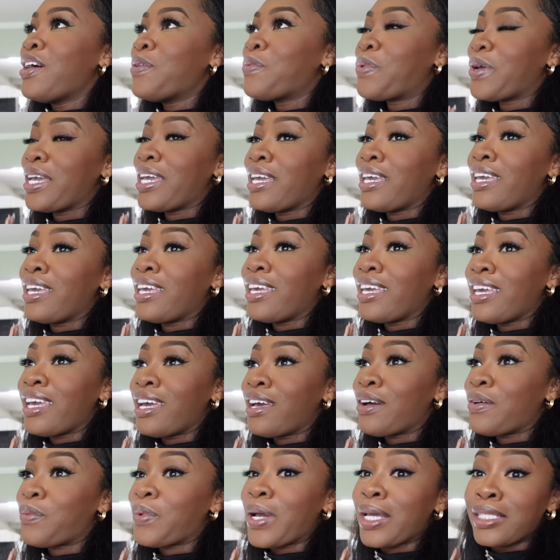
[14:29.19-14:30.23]
we
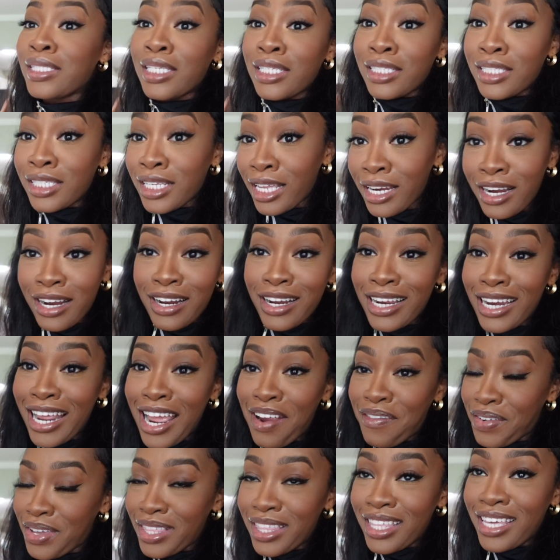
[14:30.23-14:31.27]
went to dinner and
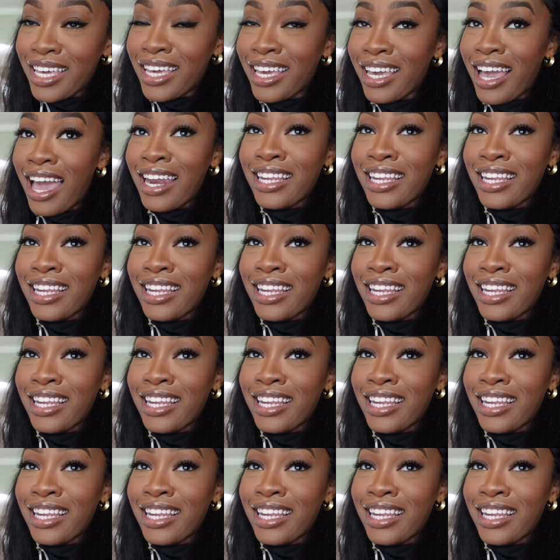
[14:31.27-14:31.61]
everything.